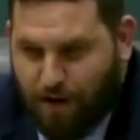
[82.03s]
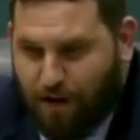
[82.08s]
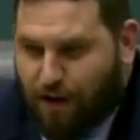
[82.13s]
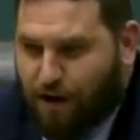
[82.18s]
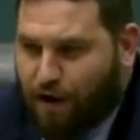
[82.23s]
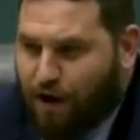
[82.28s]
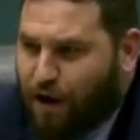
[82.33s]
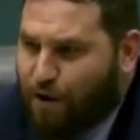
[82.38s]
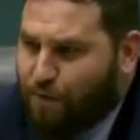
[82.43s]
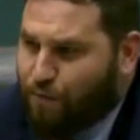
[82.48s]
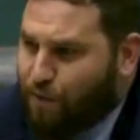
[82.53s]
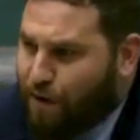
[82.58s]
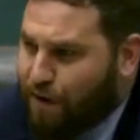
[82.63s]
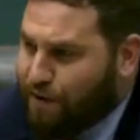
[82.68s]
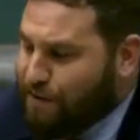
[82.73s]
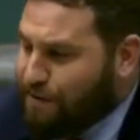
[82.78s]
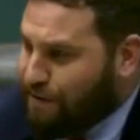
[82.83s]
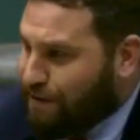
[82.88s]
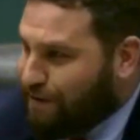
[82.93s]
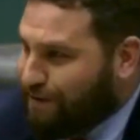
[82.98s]
I
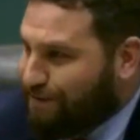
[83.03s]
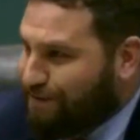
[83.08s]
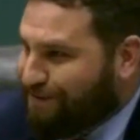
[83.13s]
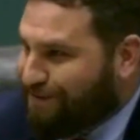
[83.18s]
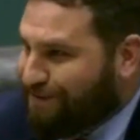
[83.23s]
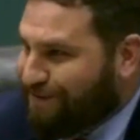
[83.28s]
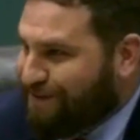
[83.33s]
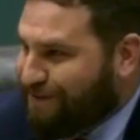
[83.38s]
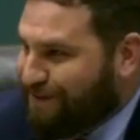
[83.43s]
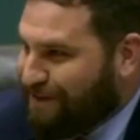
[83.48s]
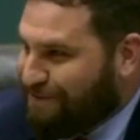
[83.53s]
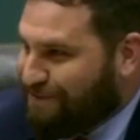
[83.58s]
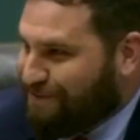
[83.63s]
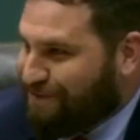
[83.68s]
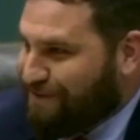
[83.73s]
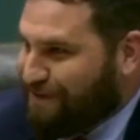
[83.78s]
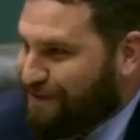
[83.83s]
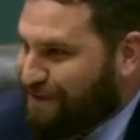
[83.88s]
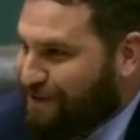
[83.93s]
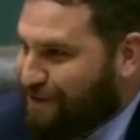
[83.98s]
wonder if
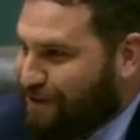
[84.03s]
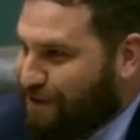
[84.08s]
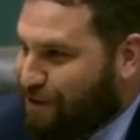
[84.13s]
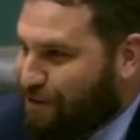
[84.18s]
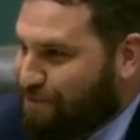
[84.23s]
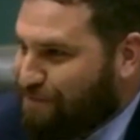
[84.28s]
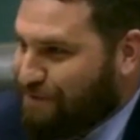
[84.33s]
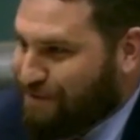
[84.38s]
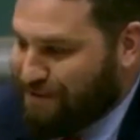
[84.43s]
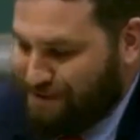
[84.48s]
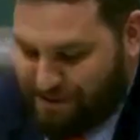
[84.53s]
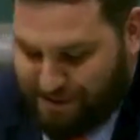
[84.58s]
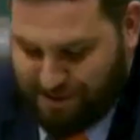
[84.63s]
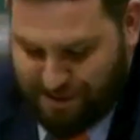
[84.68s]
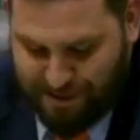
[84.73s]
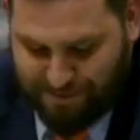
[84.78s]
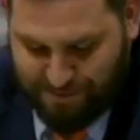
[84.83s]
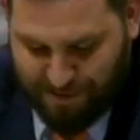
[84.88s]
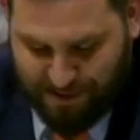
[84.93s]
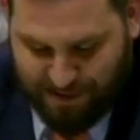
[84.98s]
the
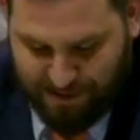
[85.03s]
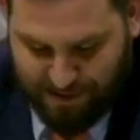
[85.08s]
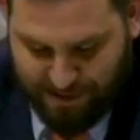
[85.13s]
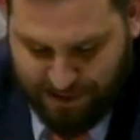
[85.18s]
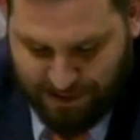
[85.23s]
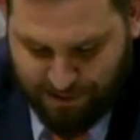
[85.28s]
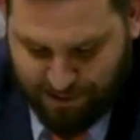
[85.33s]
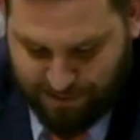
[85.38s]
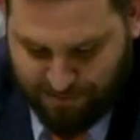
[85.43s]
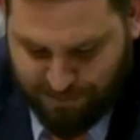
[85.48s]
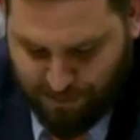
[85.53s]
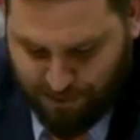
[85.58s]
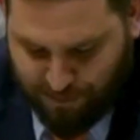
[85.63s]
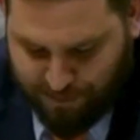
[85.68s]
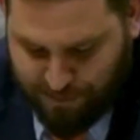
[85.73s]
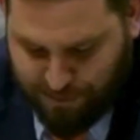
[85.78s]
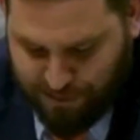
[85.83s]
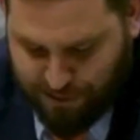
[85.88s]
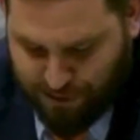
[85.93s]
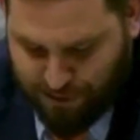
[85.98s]
Deputy Leader of the
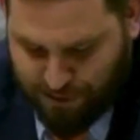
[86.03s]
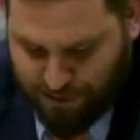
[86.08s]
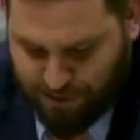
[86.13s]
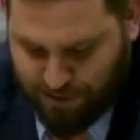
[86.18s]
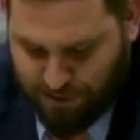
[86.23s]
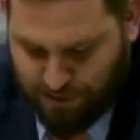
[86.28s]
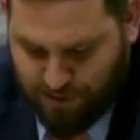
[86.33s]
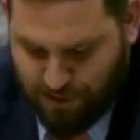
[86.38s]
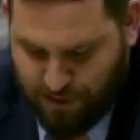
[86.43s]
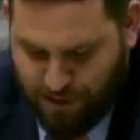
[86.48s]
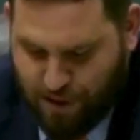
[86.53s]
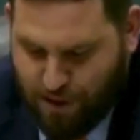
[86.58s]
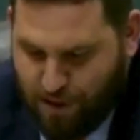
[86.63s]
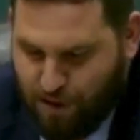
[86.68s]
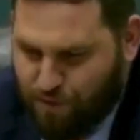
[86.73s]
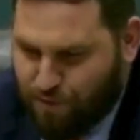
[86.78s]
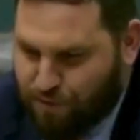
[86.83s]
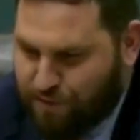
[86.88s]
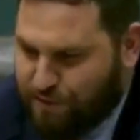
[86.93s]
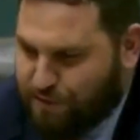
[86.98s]
Opposition
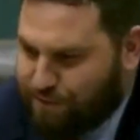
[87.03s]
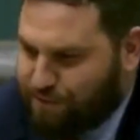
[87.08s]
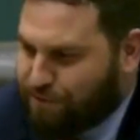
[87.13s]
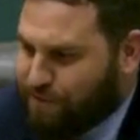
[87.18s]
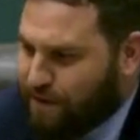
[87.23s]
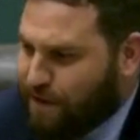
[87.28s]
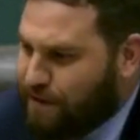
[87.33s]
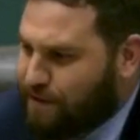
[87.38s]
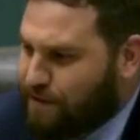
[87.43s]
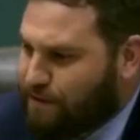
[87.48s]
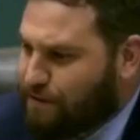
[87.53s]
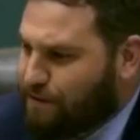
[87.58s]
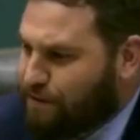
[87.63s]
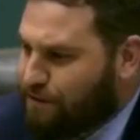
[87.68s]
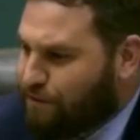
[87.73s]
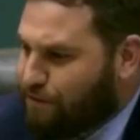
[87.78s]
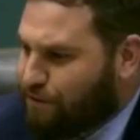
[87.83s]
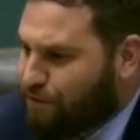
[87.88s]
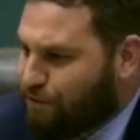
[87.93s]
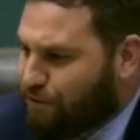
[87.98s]
would defend
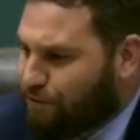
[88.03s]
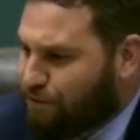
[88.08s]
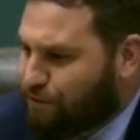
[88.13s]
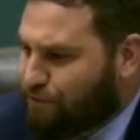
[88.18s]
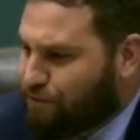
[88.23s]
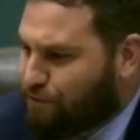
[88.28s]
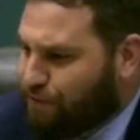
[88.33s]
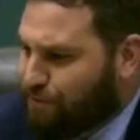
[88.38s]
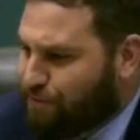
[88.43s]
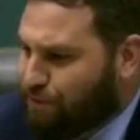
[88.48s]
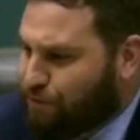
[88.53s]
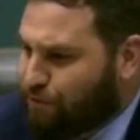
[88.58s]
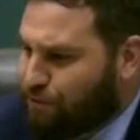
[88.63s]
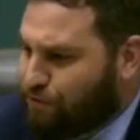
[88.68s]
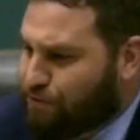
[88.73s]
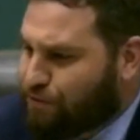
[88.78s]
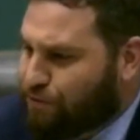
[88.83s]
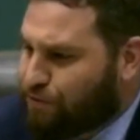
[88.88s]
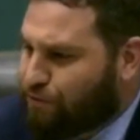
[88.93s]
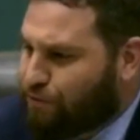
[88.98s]
the youth
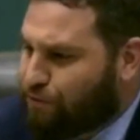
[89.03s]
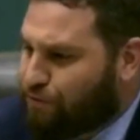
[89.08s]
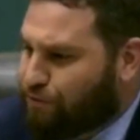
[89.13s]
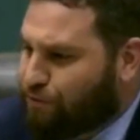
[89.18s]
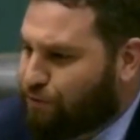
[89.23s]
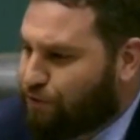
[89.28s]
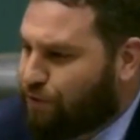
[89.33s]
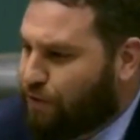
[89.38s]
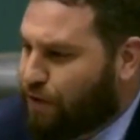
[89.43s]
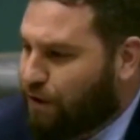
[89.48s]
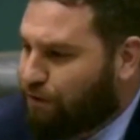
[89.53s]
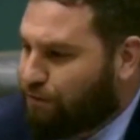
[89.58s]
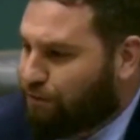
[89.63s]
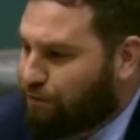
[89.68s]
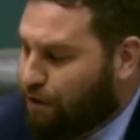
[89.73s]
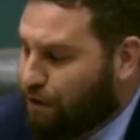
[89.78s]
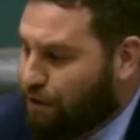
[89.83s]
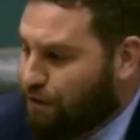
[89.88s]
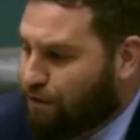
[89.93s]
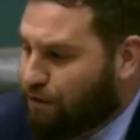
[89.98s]
criminals who threw a
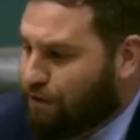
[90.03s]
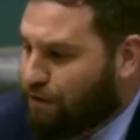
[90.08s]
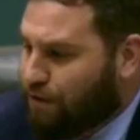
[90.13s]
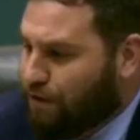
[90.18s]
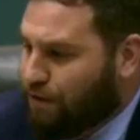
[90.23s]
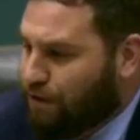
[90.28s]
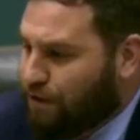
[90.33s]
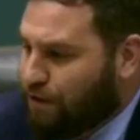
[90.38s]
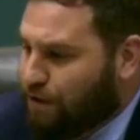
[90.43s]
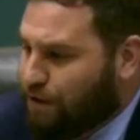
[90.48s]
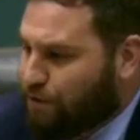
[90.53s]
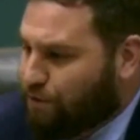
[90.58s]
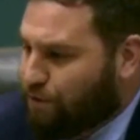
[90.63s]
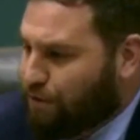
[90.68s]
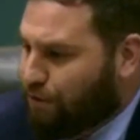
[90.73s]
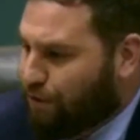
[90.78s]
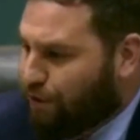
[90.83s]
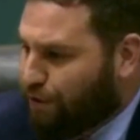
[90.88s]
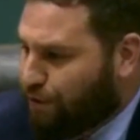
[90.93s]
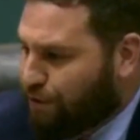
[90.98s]
rock through a
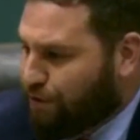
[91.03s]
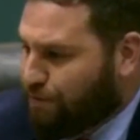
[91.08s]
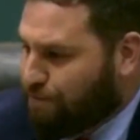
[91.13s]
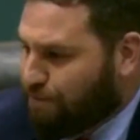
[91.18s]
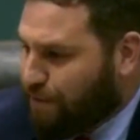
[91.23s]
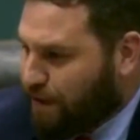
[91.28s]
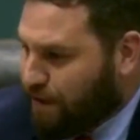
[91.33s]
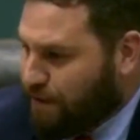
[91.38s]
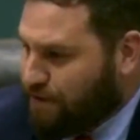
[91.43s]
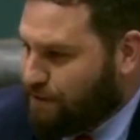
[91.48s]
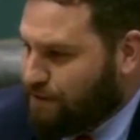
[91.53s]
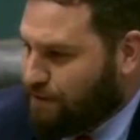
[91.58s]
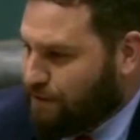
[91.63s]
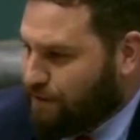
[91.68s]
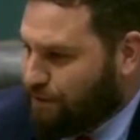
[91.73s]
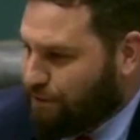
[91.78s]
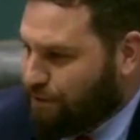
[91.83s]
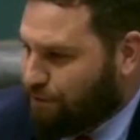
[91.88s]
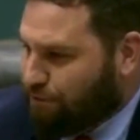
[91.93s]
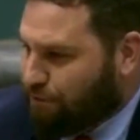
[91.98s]
loaded bus
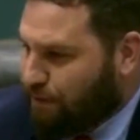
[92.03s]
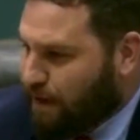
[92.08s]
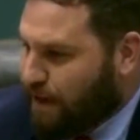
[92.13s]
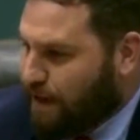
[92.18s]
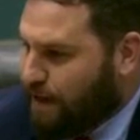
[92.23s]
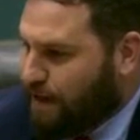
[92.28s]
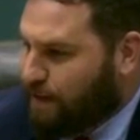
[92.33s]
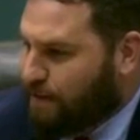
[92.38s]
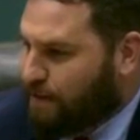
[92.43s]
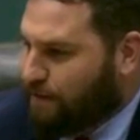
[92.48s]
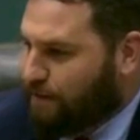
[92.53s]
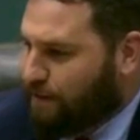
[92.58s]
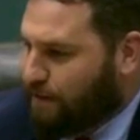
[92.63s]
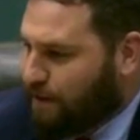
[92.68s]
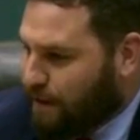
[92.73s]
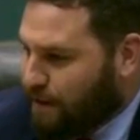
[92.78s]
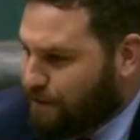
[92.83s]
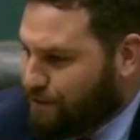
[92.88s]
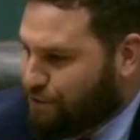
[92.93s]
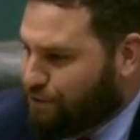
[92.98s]
in Grey
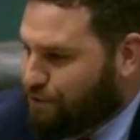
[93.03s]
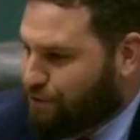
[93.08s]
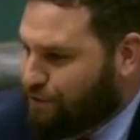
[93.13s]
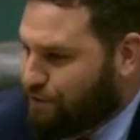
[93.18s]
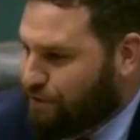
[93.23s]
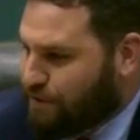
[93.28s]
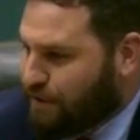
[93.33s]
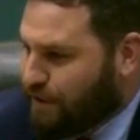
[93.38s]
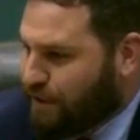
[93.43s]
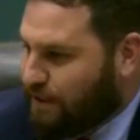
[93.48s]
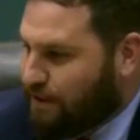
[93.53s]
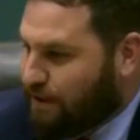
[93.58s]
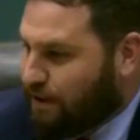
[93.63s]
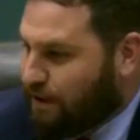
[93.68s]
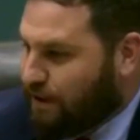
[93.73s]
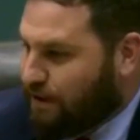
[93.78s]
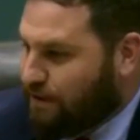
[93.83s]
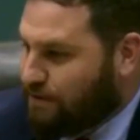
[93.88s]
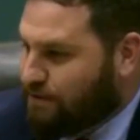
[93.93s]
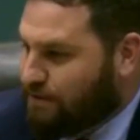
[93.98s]
last Tuesday
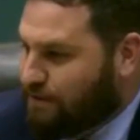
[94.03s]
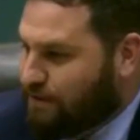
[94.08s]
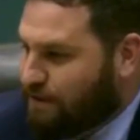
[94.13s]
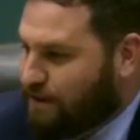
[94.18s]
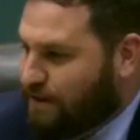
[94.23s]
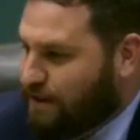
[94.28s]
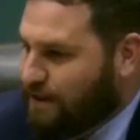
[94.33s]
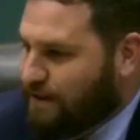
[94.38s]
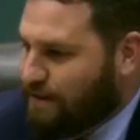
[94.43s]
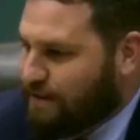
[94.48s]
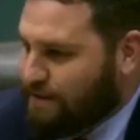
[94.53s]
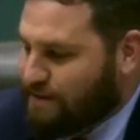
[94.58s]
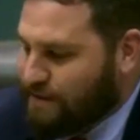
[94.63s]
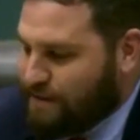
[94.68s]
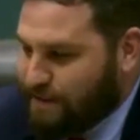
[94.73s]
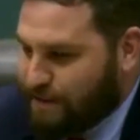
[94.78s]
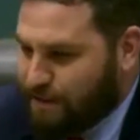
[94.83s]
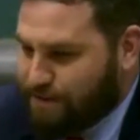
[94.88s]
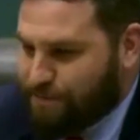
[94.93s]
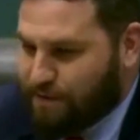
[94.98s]
night. Does
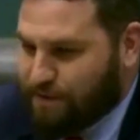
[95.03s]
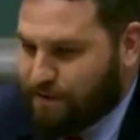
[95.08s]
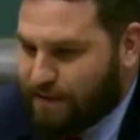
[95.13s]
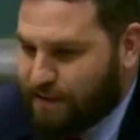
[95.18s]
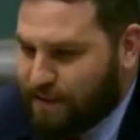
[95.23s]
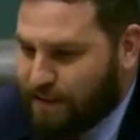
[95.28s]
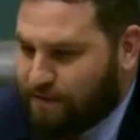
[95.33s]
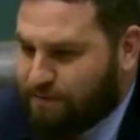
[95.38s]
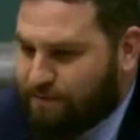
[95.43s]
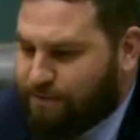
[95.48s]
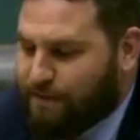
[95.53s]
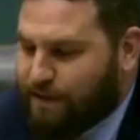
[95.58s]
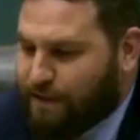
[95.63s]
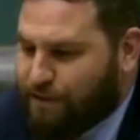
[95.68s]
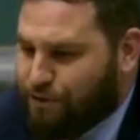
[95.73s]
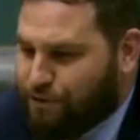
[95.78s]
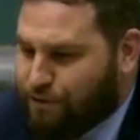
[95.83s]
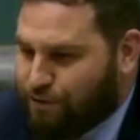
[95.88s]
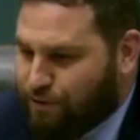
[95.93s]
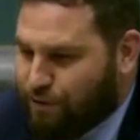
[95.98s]
he believe they
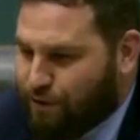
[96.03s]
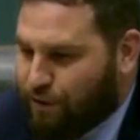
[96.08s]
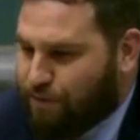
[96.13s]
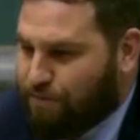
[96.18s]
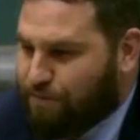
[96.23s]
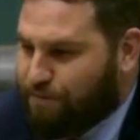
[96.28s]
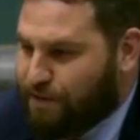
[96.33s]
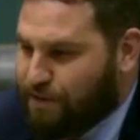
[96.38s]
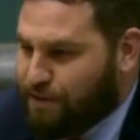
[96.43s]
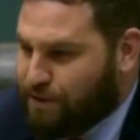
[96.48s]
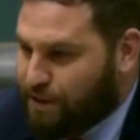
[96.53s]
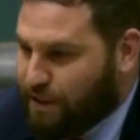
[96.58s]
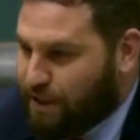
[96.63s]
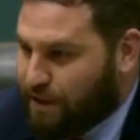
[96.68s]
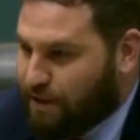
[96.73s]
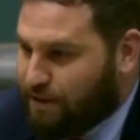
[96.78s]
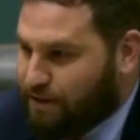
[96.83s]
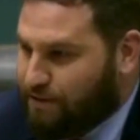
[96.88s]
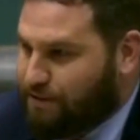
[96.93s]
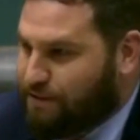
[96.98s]
should not be
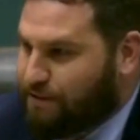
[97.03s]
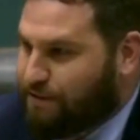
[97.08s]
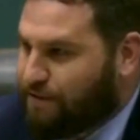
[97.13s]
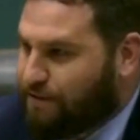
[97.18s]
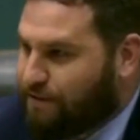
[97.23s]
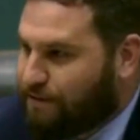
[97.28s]
charged?